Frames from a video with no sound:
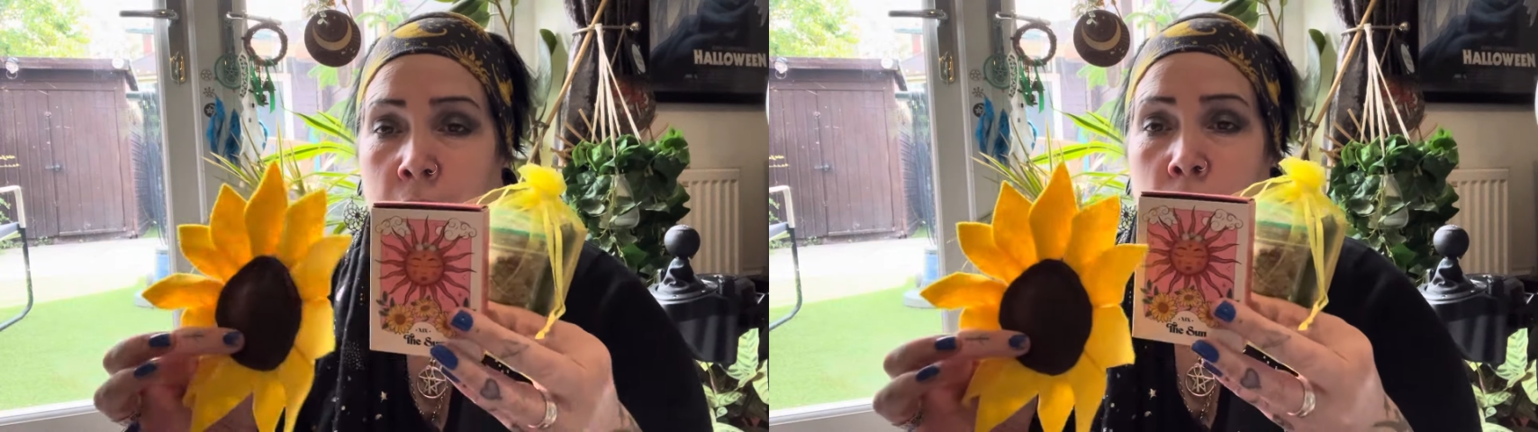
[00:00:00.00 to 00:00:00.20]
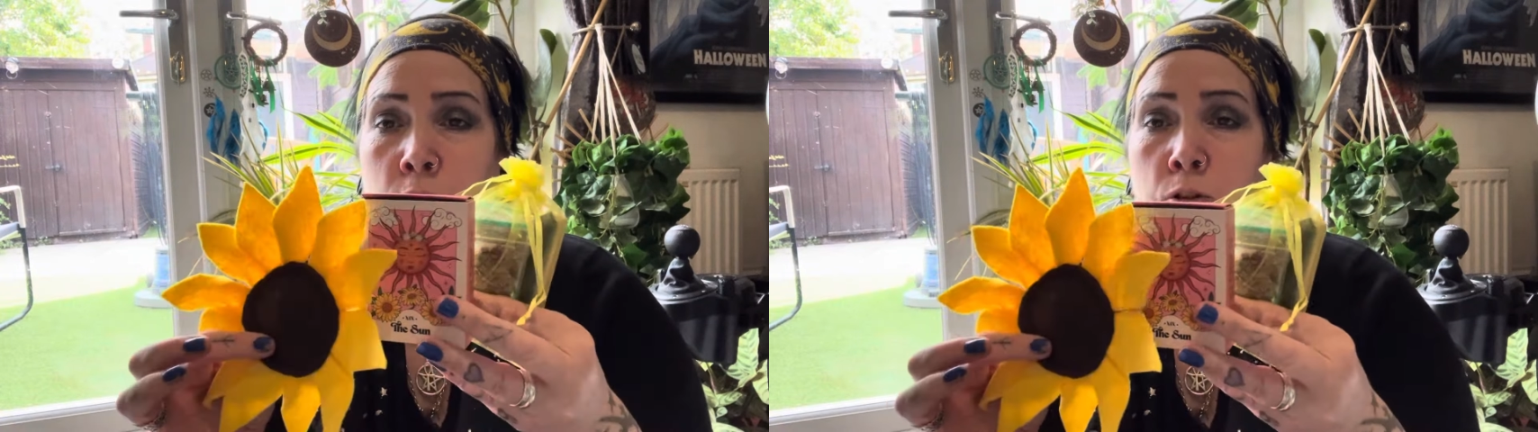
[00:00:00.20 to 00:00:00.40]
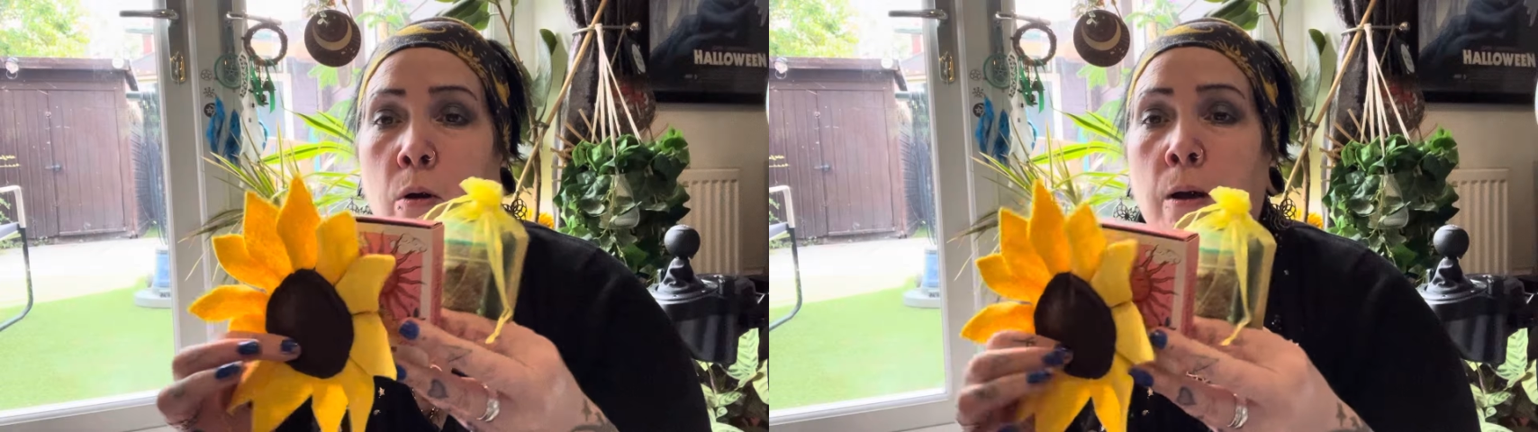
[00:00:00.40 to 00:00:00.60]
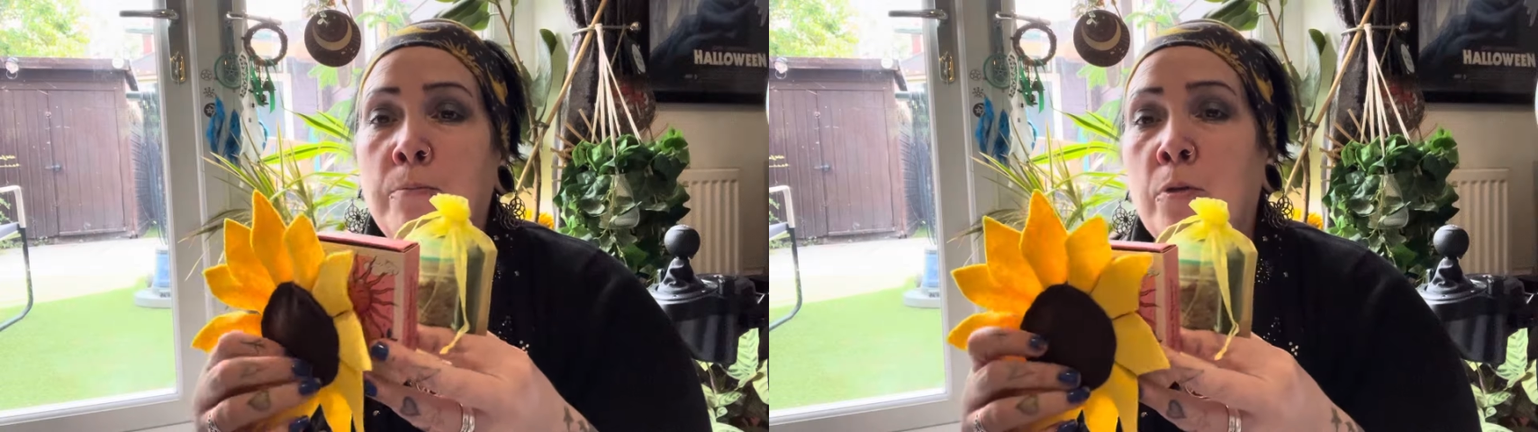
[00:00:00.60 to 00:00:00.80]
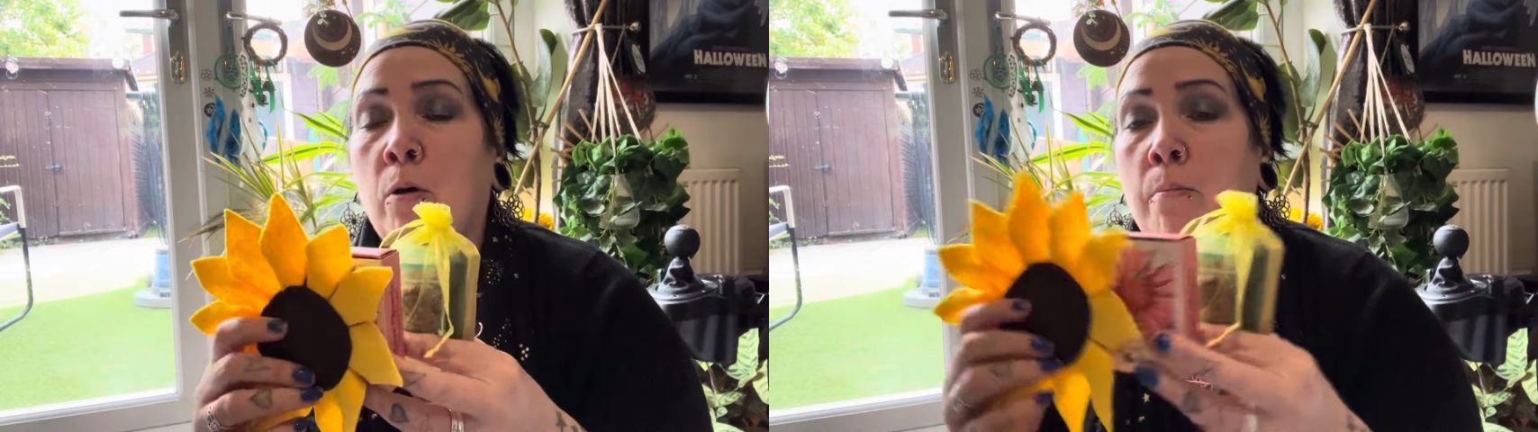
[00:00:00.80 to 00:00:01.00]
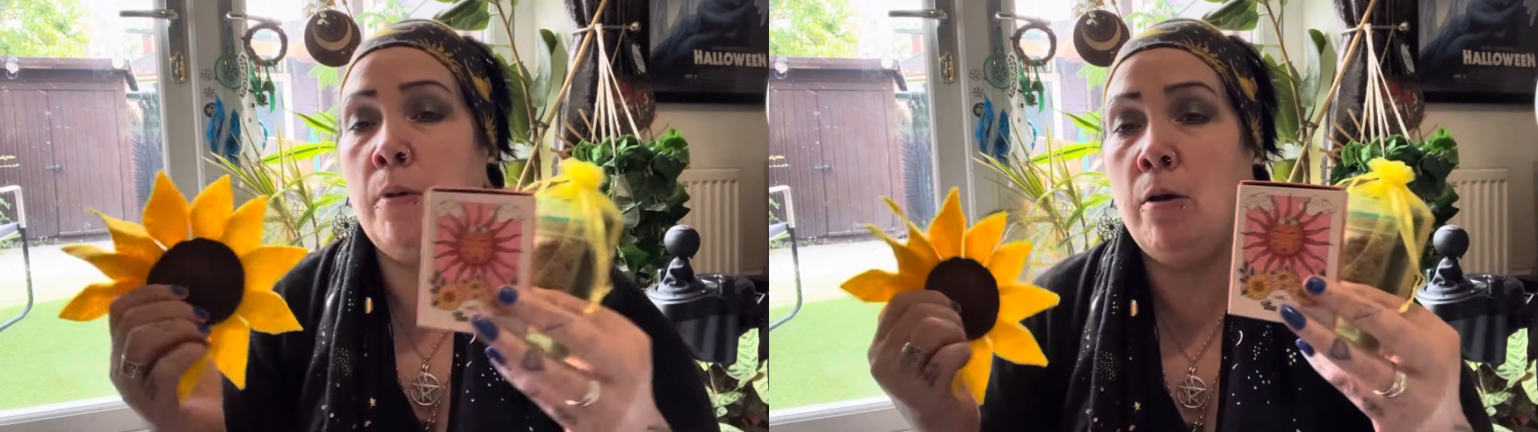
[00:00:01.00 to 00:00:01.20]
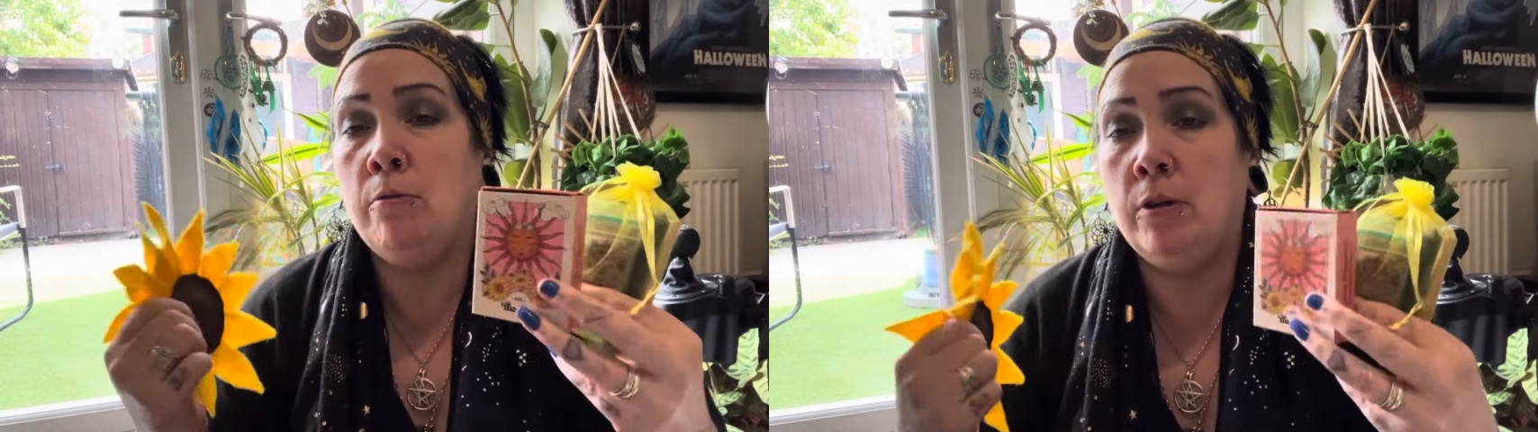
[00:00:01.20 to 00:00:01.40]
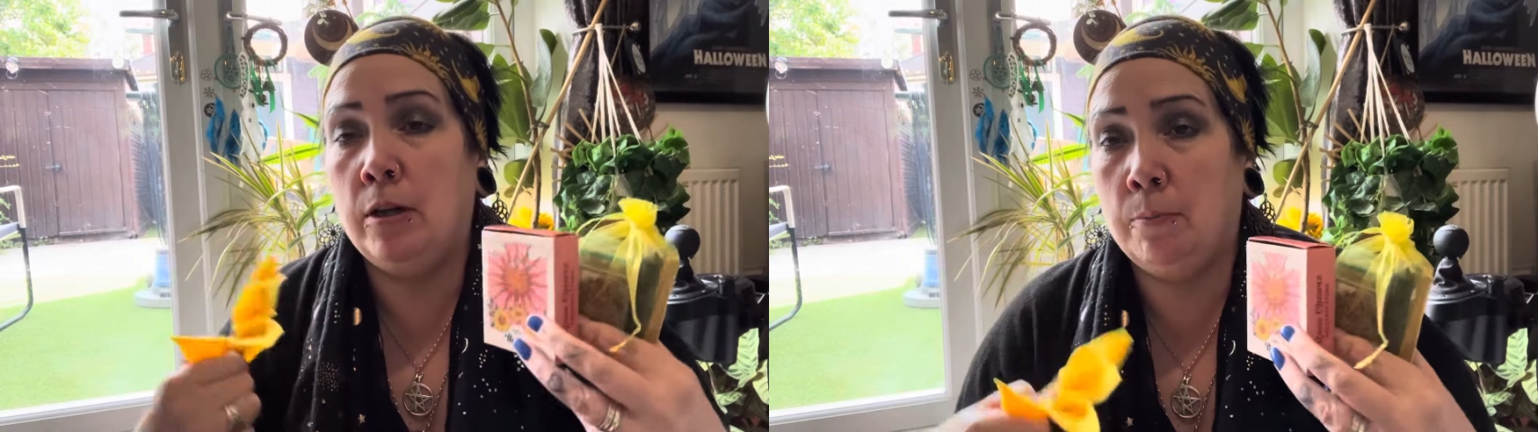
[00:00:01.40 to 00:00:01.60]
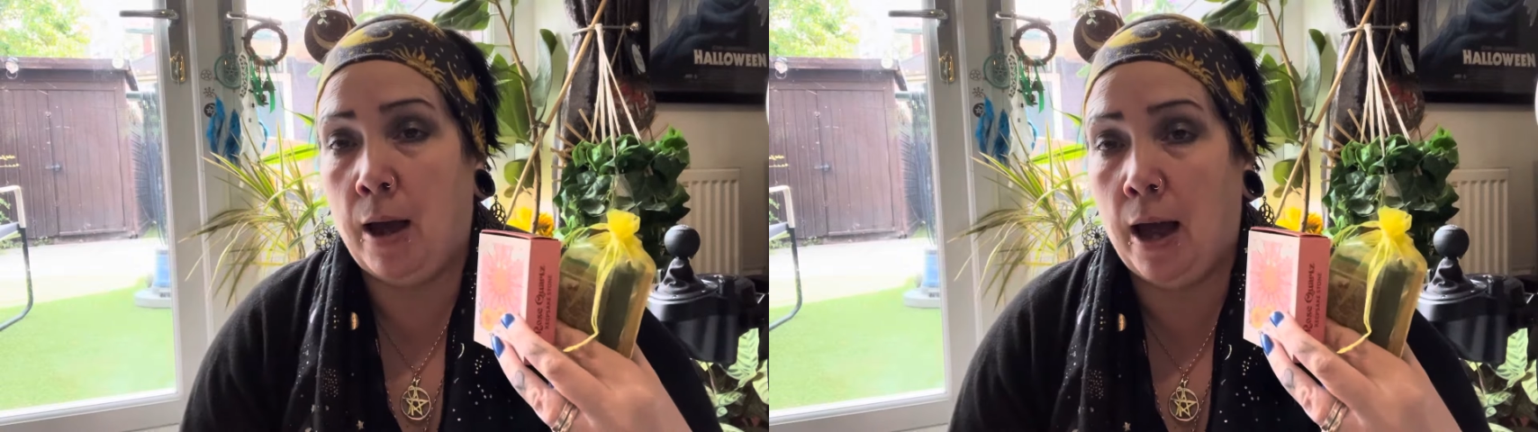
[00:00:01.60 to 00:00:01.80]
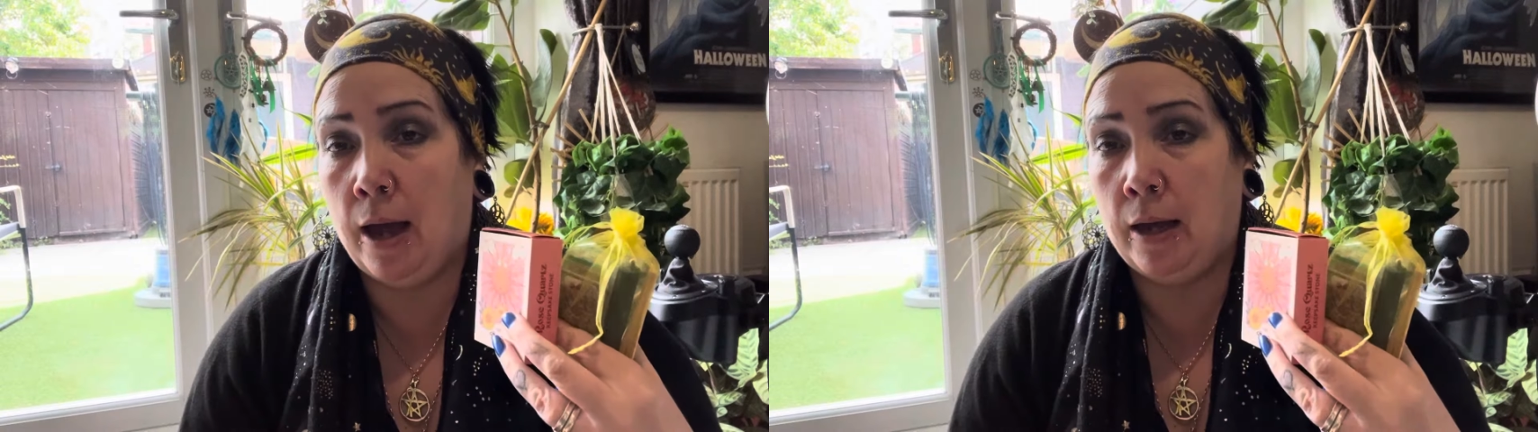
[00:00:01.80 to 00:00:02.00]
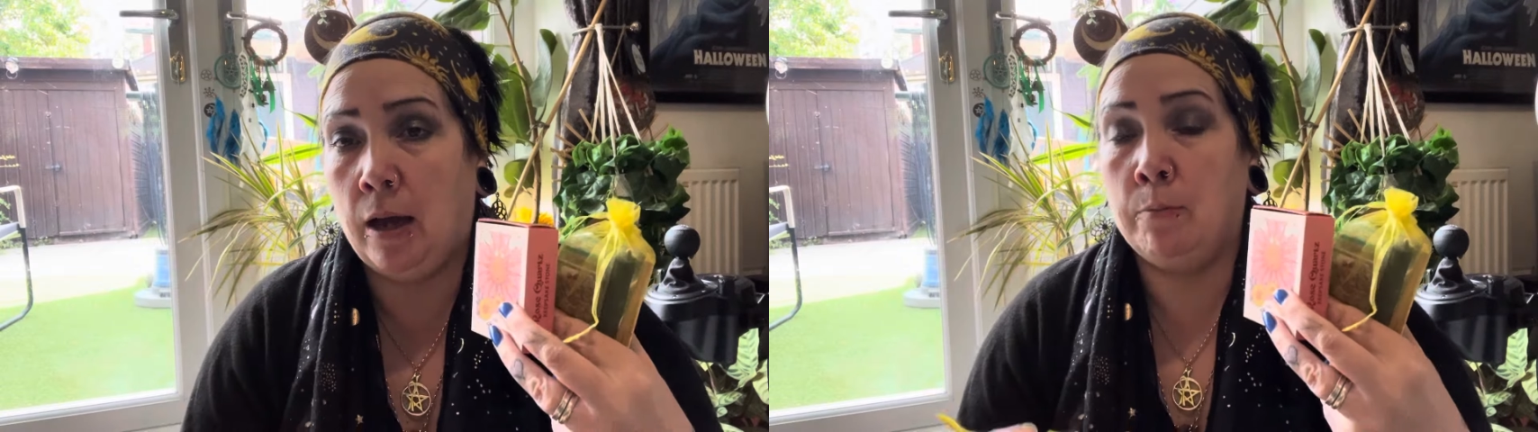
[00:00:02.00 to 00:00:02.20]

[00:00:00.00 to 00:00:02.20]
So I'm not moaning about it.